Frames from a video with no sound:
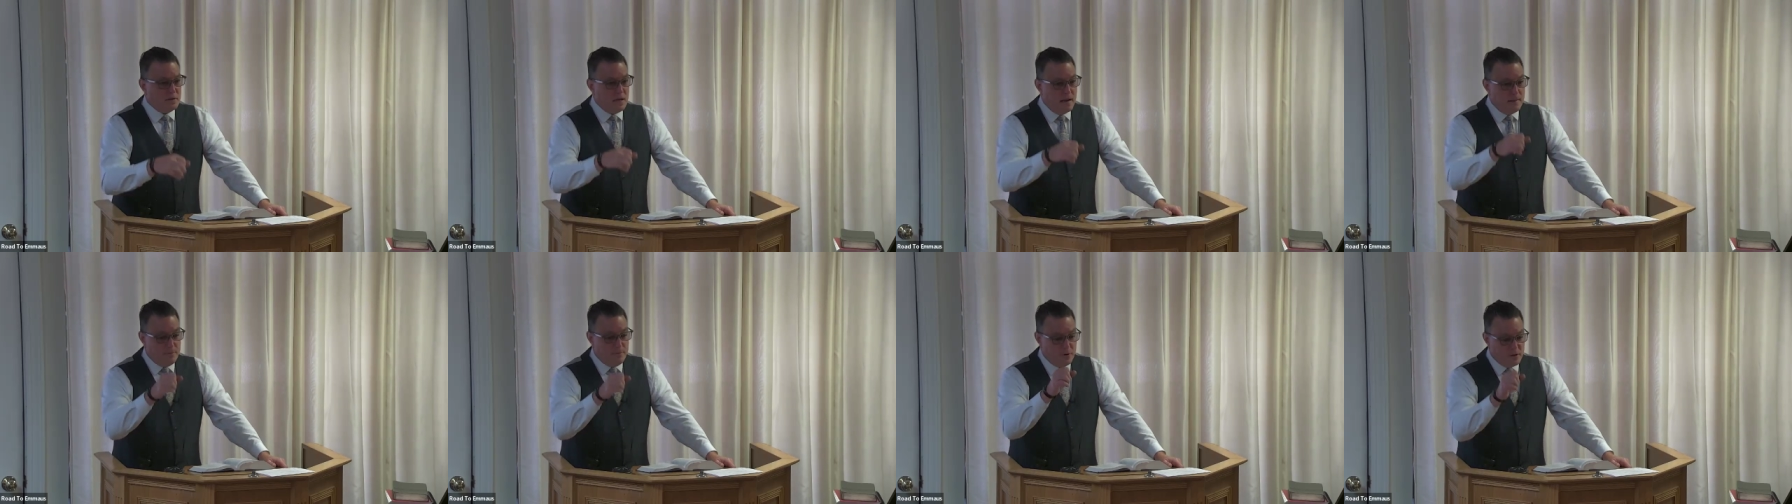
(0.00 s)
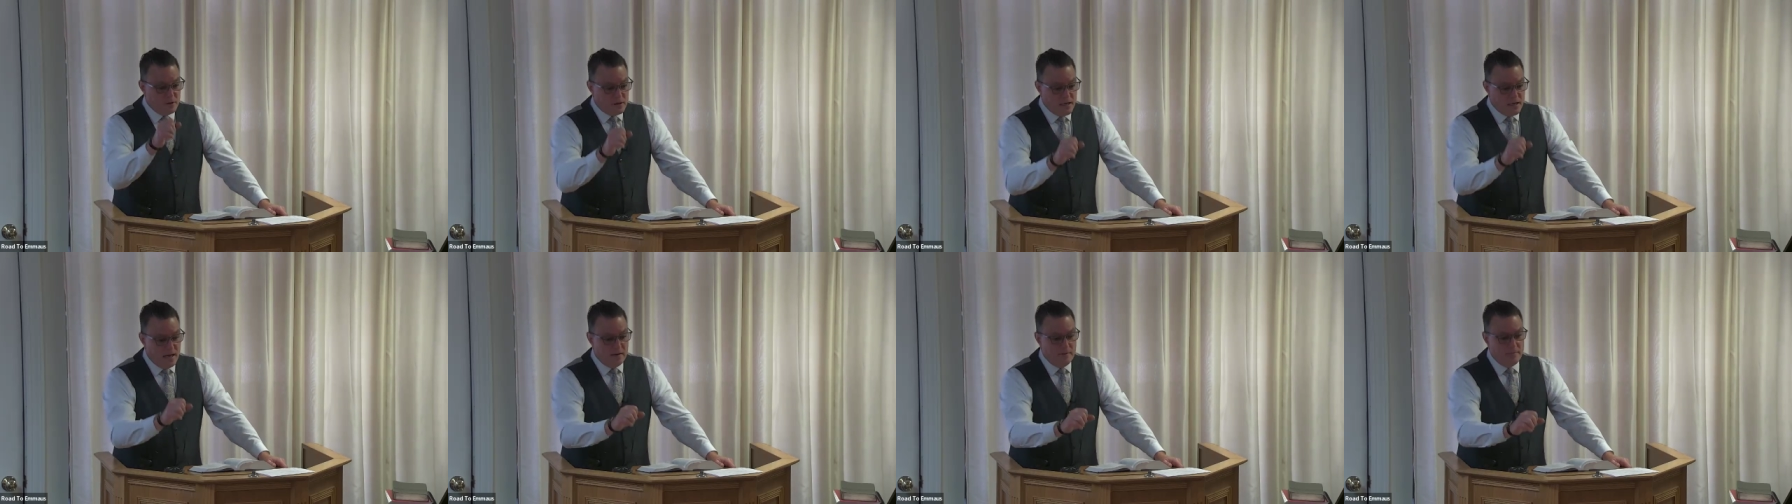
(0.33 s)
They
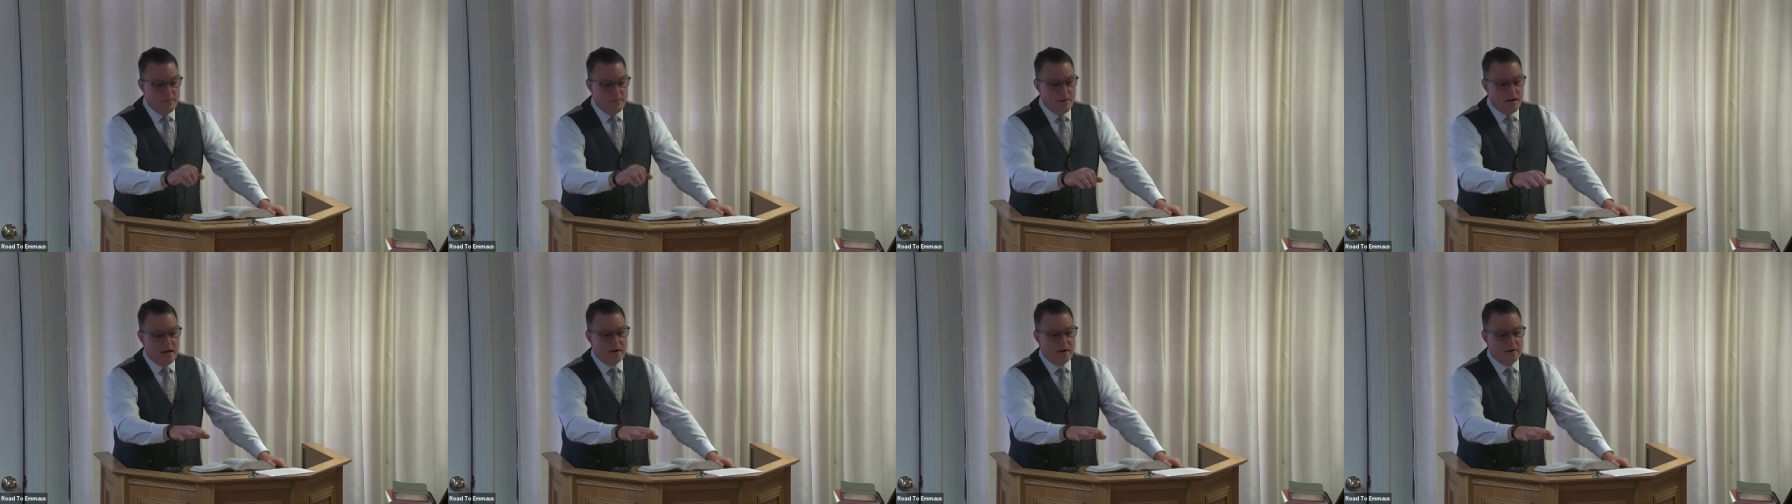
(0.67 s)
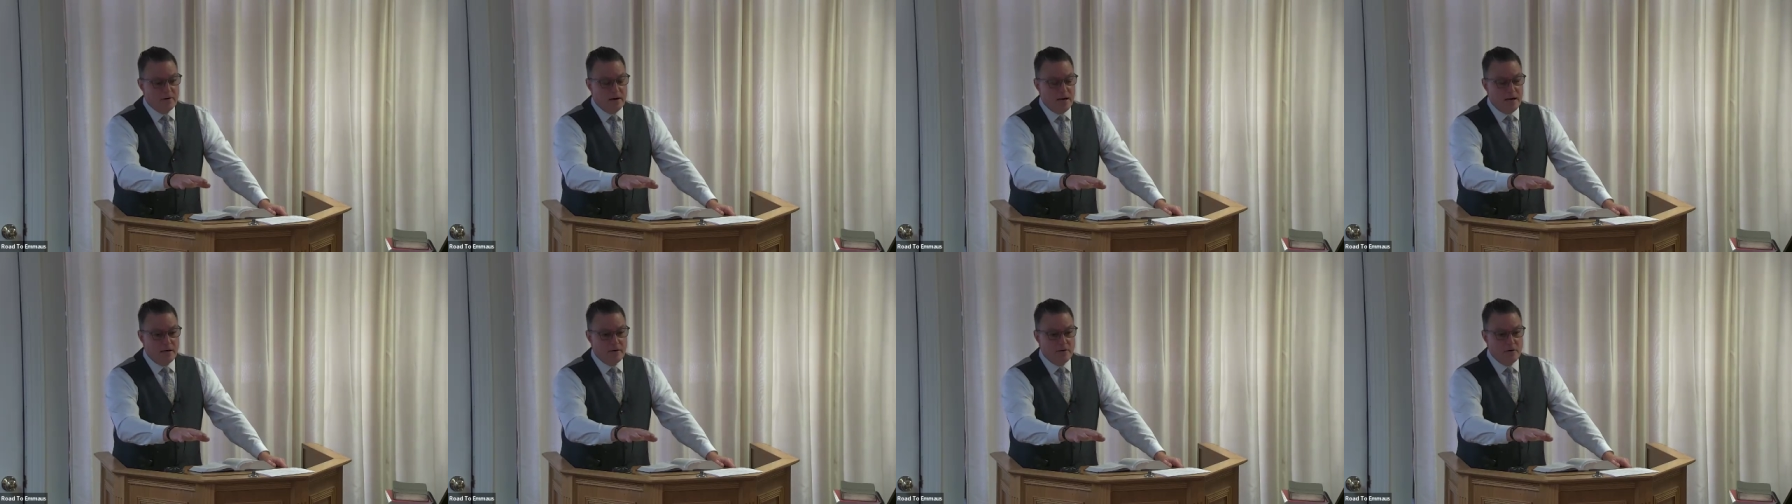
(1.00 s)
put
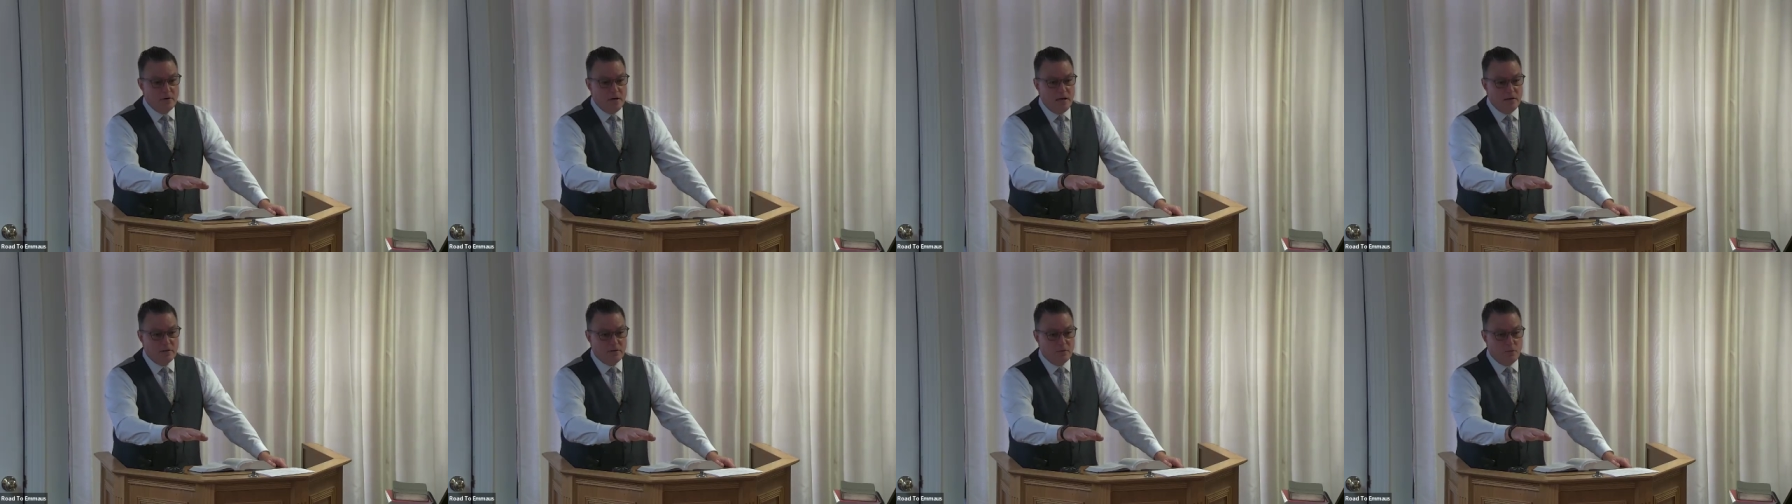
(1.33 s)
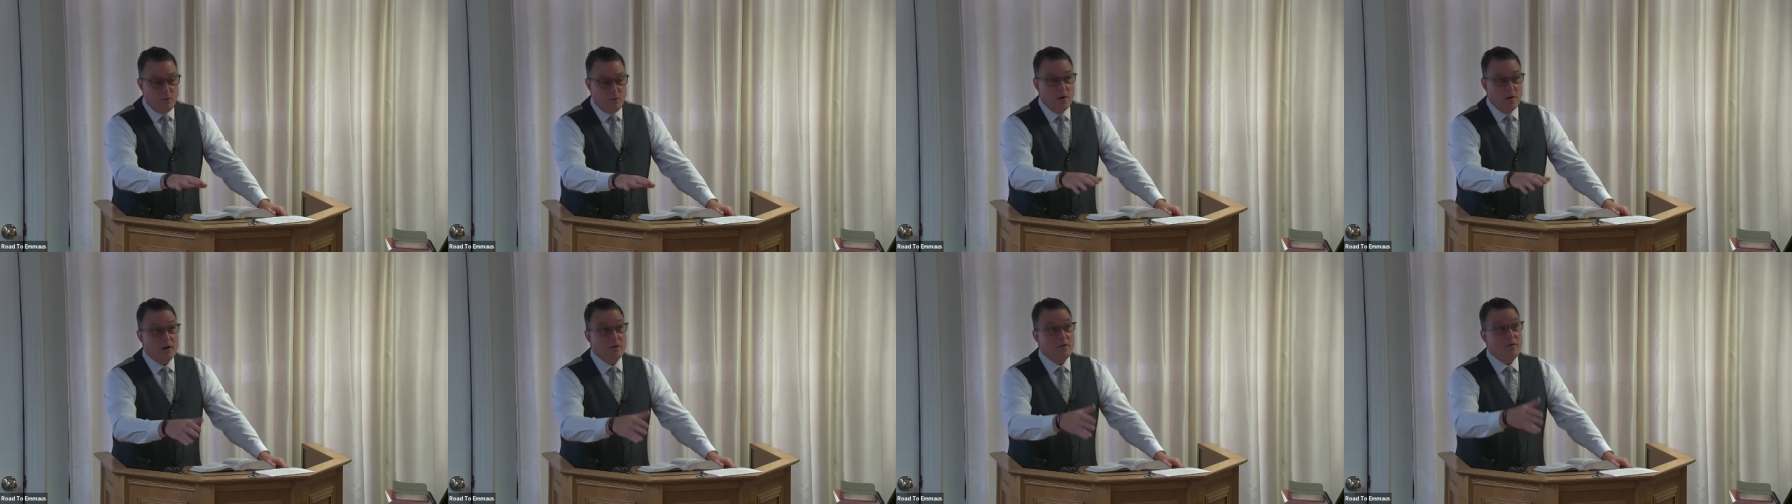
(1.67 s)
gunpowder underneath
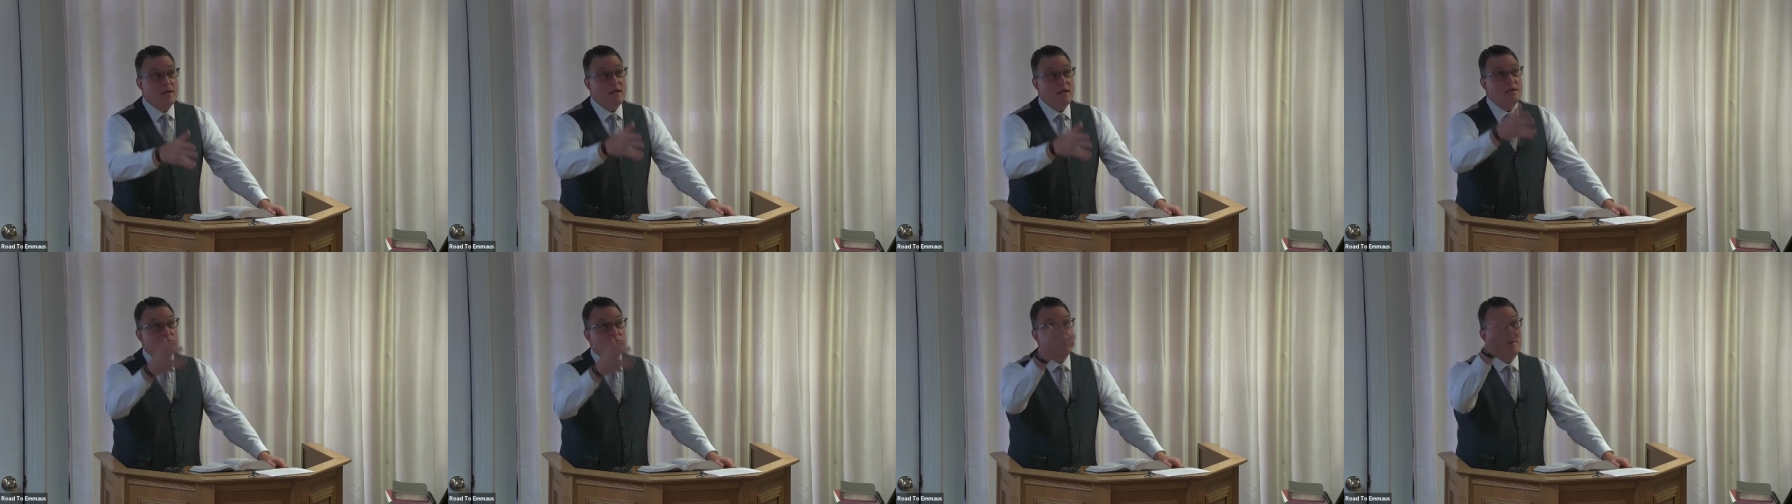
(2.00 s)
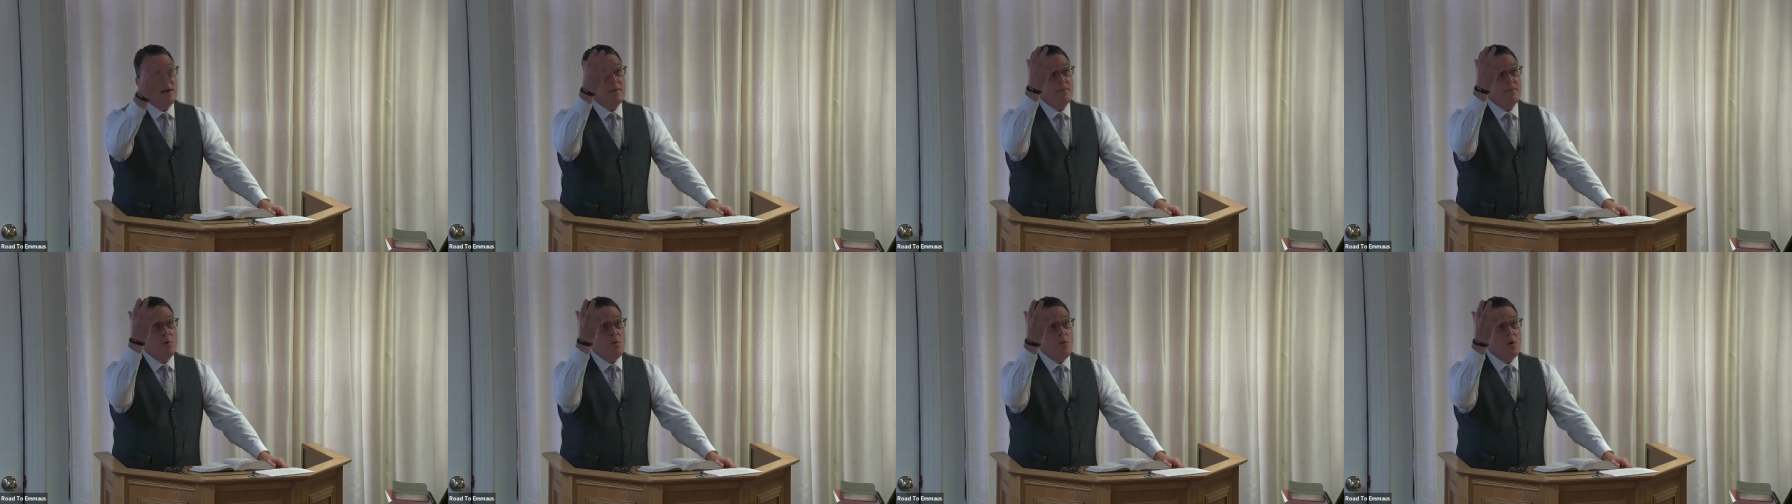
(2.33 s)
of where these
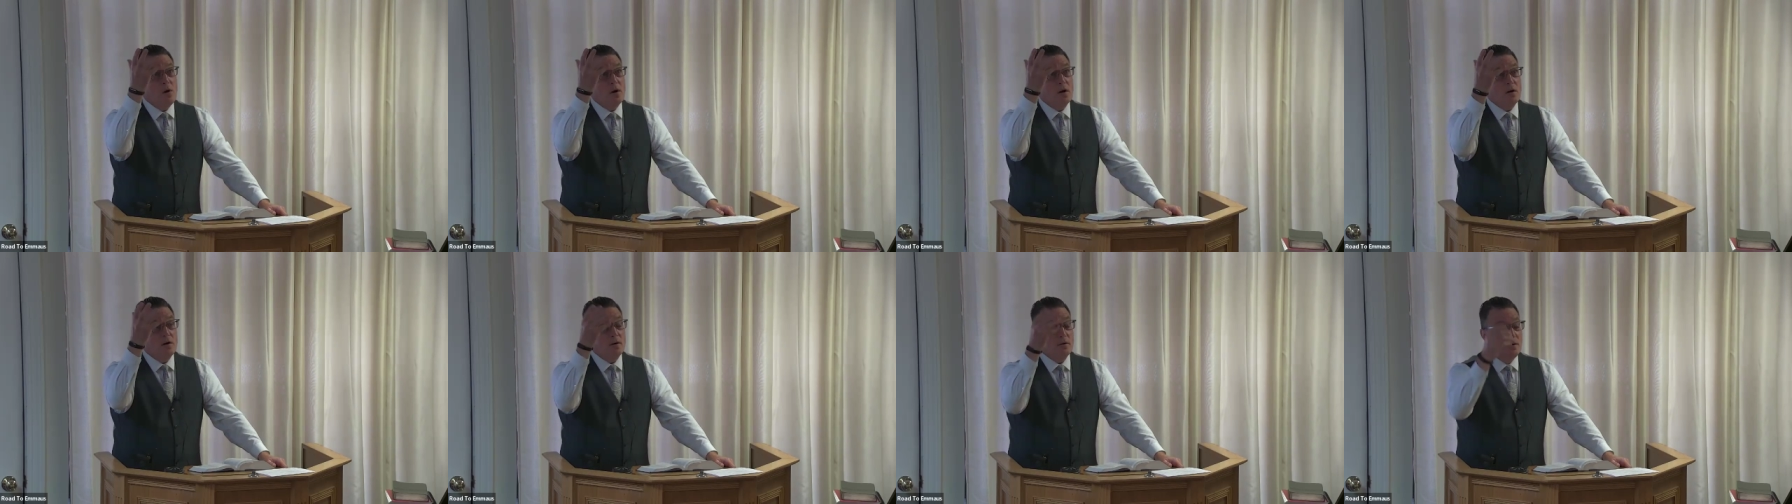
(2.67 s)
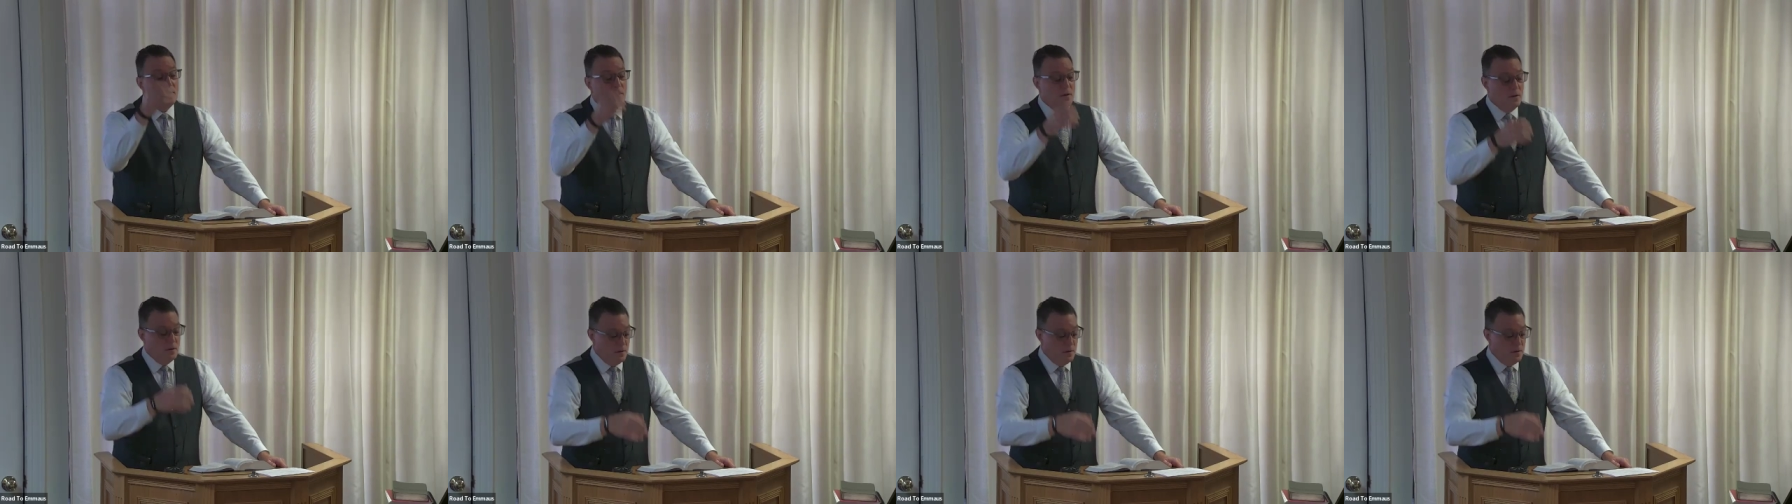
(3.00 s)
people were